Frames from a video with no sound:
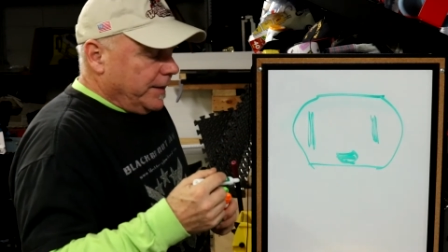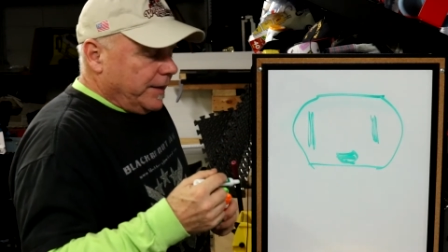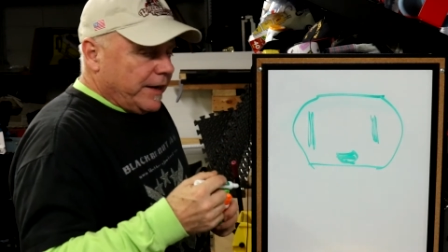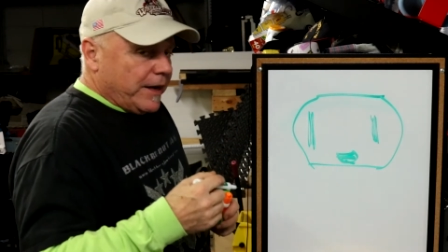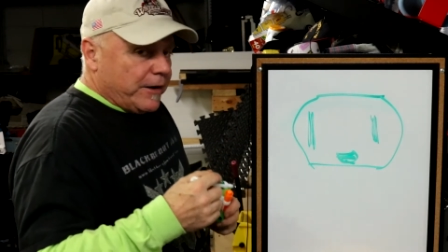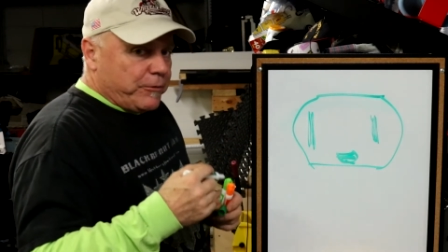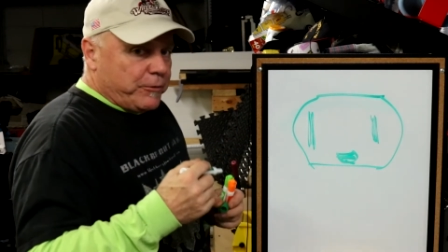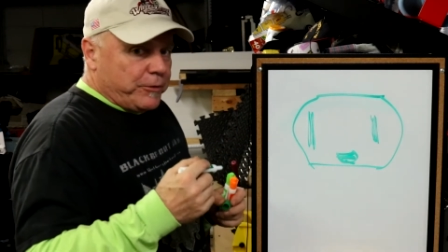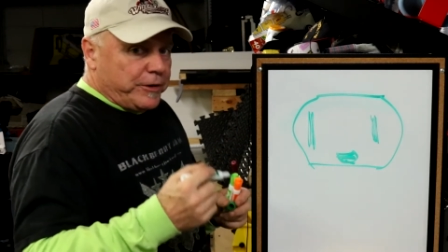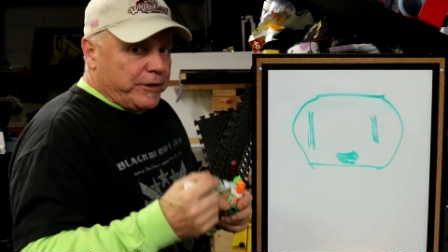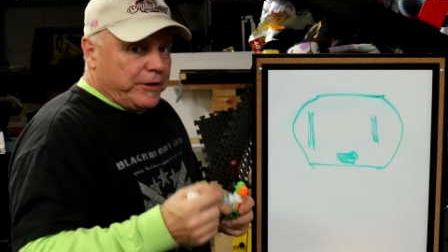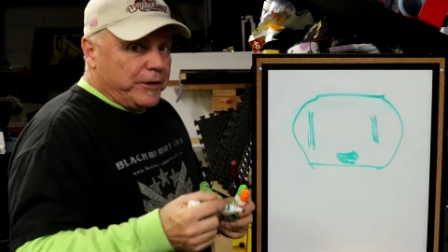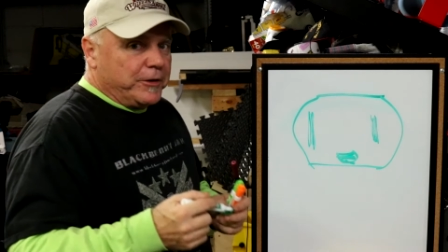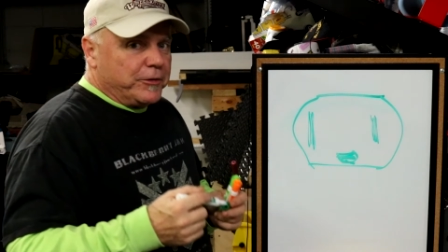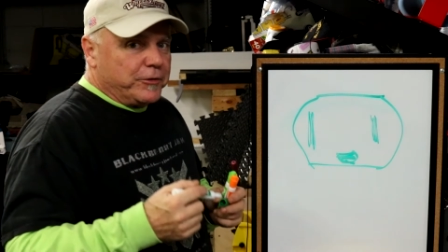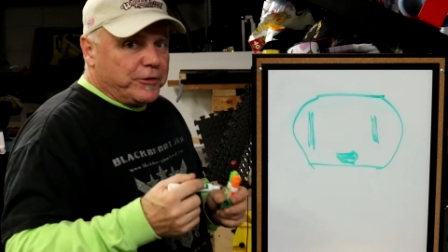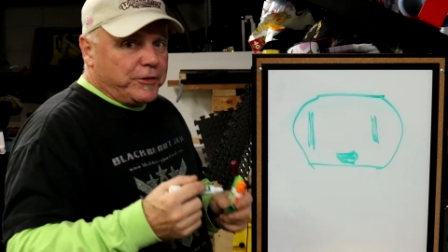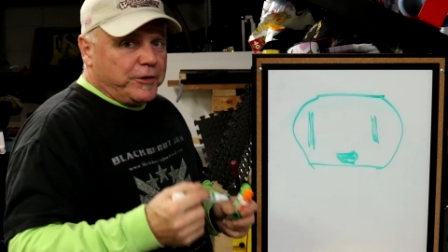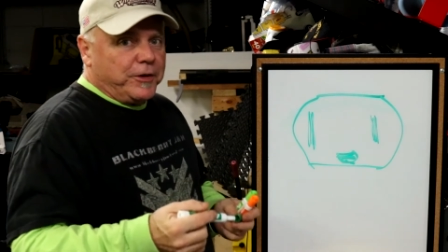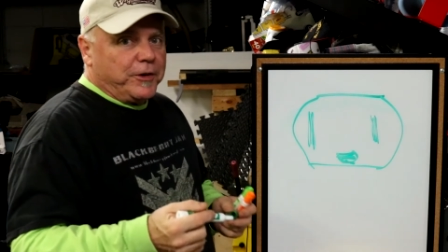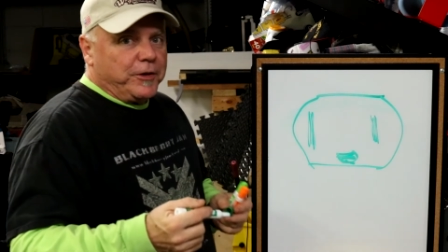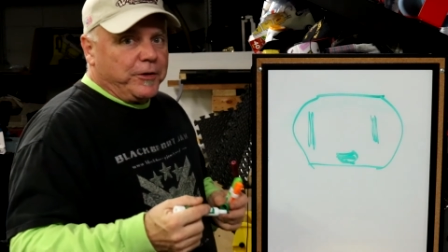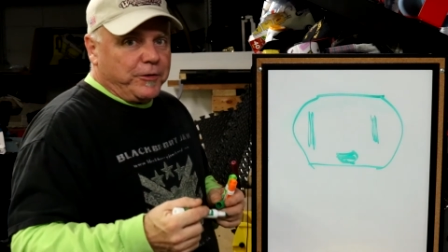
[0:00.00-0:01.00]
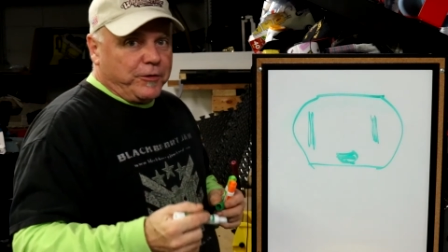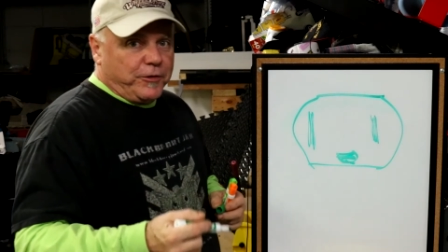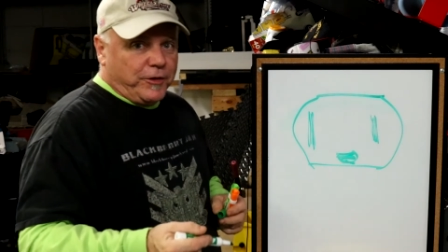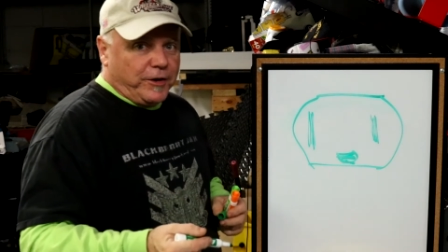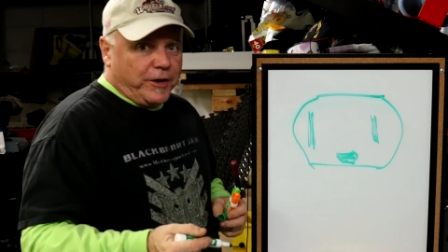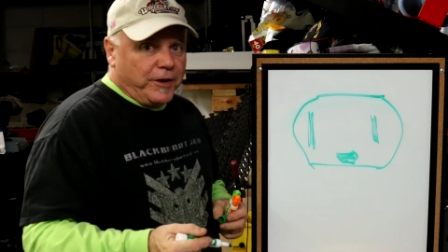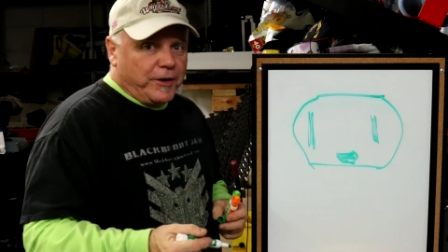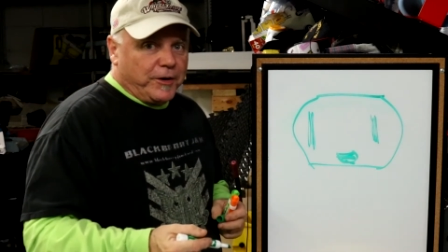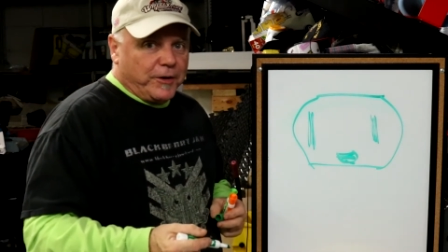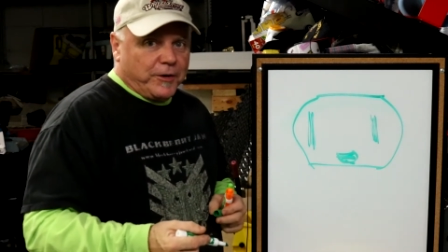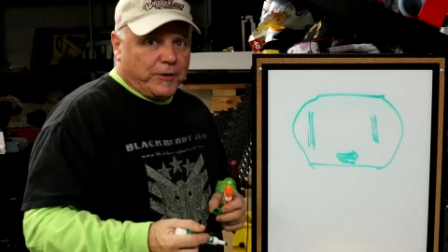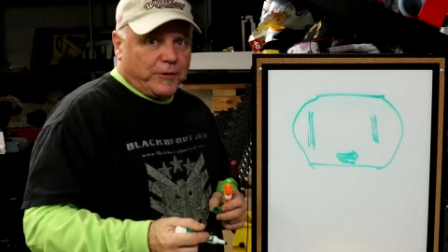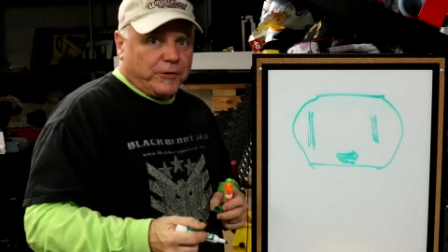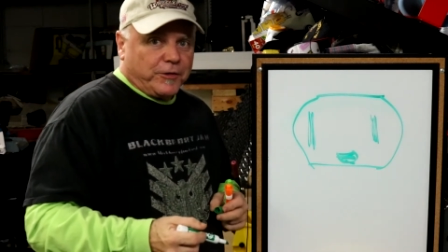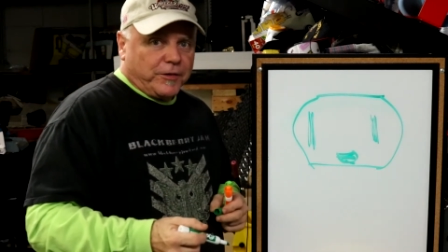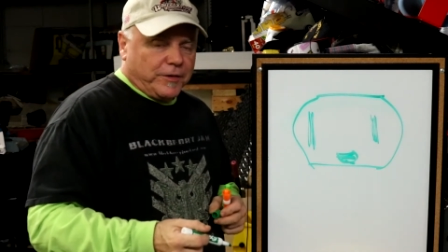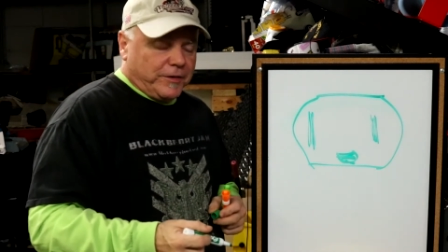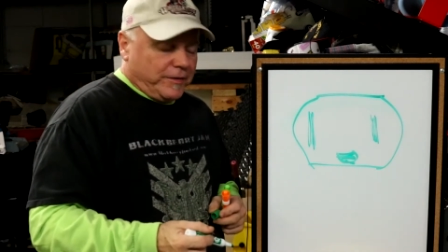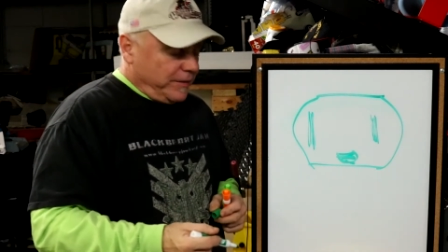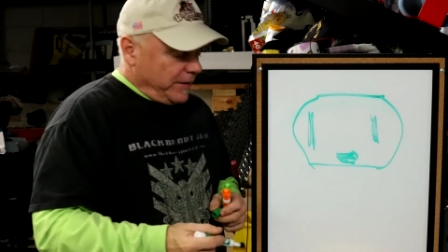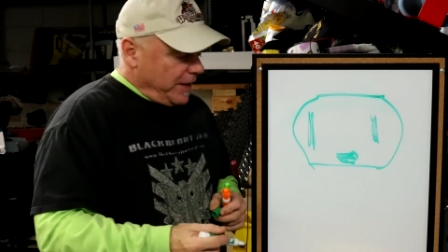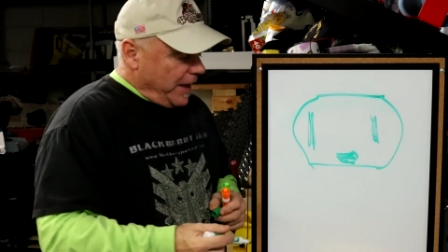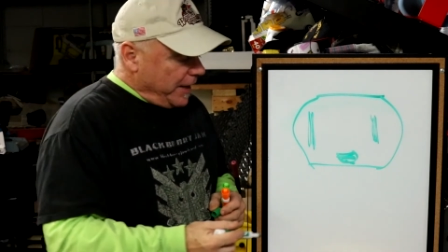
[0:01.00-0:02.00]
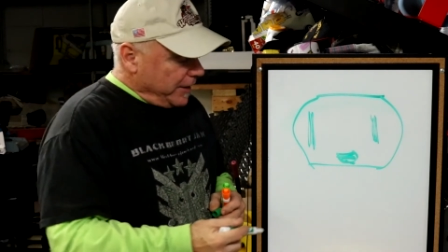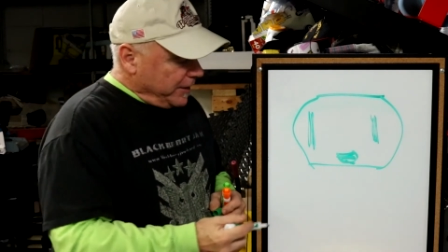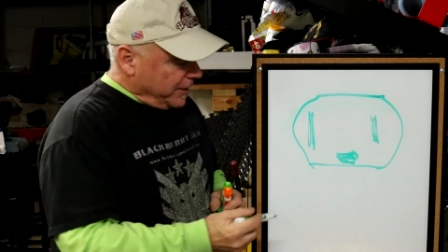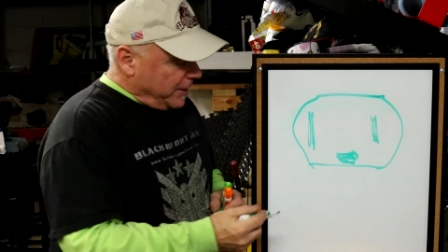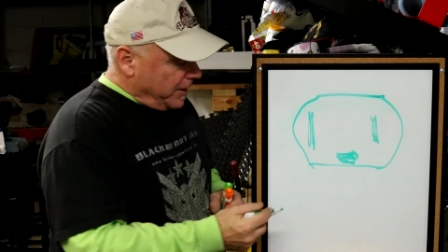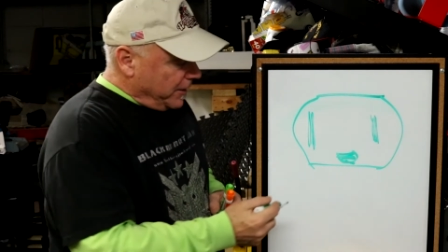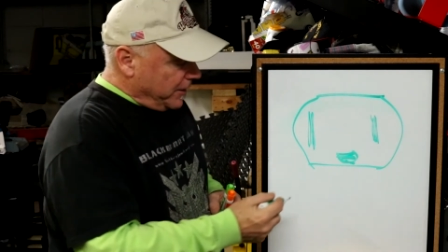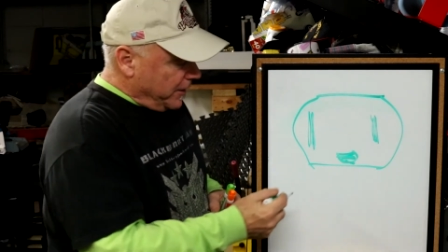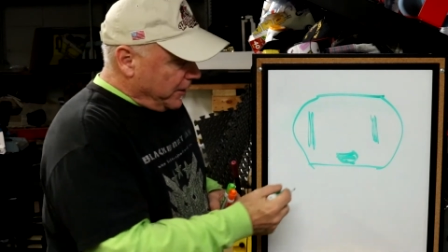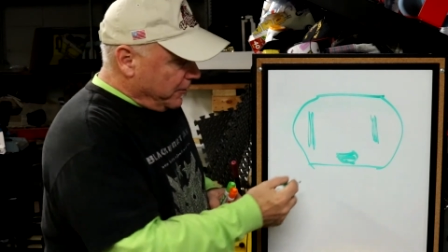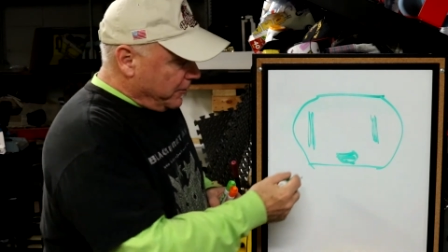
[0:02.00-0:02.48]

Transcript: Now, for years and years and years, I thought